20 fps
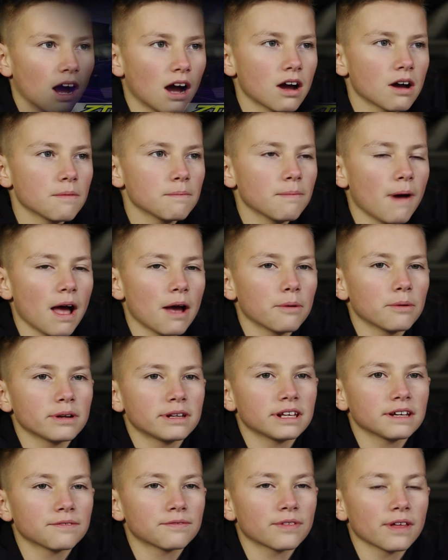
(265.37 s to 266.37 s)
I
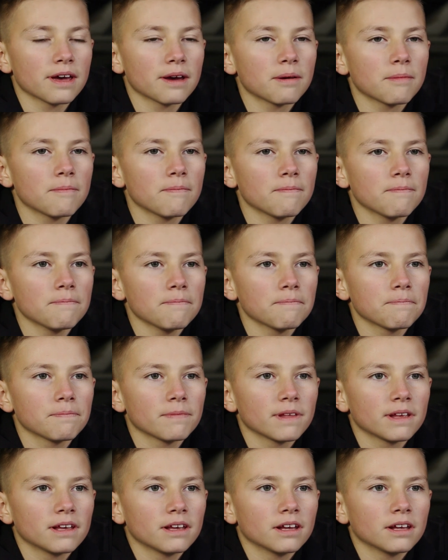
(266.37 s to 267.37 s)
would give them
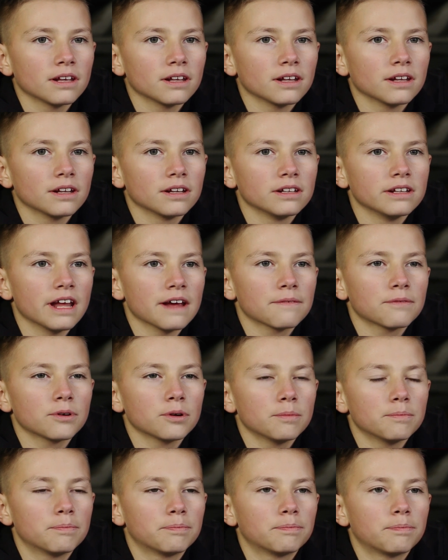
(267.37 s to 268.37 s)

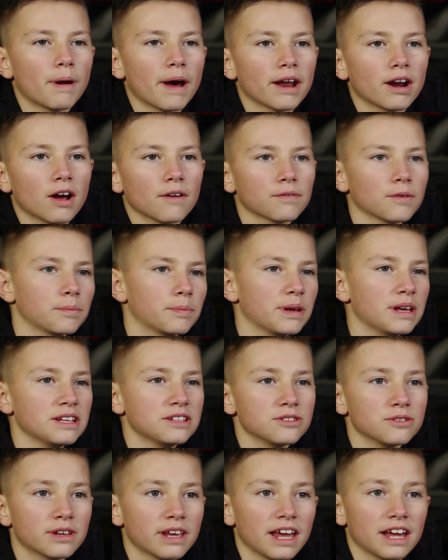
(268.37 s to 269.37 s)
never bite off a
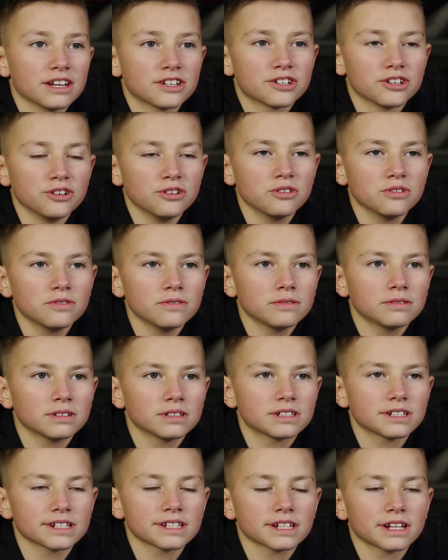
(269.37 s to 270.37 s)
piece you can't chew,
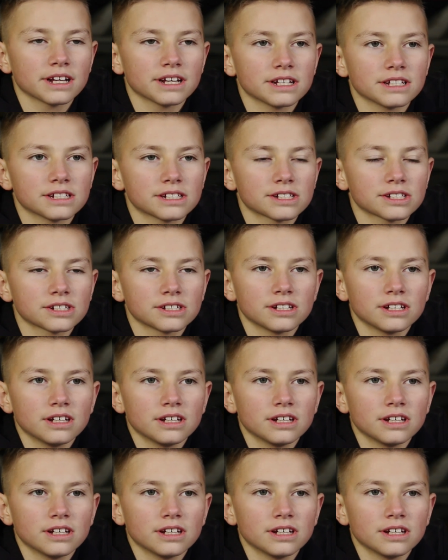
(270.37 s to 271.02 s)
just because